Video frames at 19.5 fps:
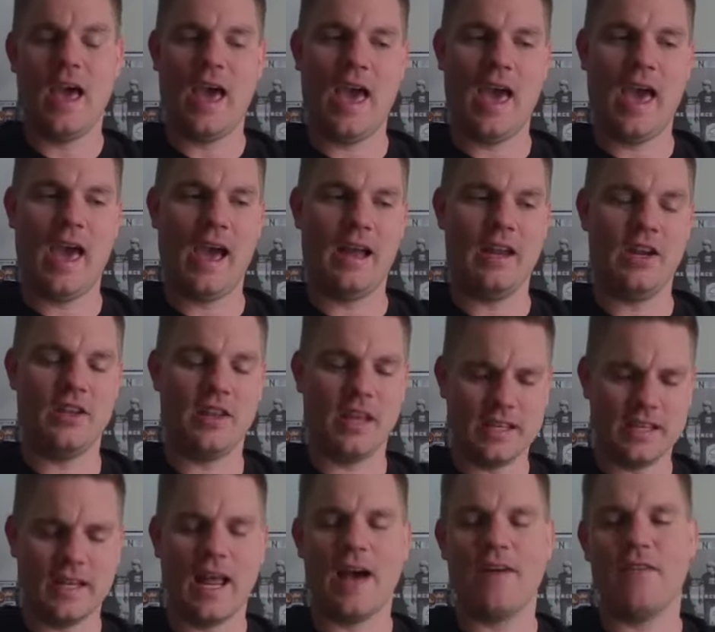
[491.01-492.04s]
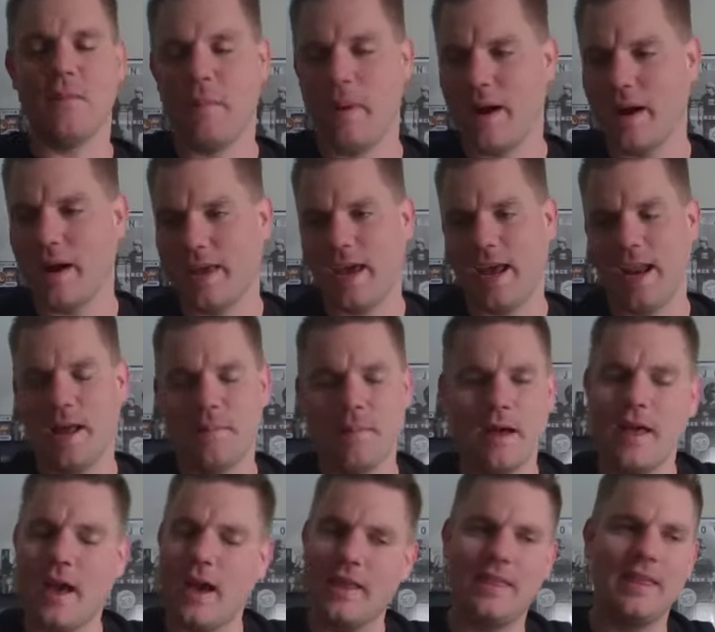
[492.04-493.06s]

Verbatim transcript: And you know they did have a barricade up, and I,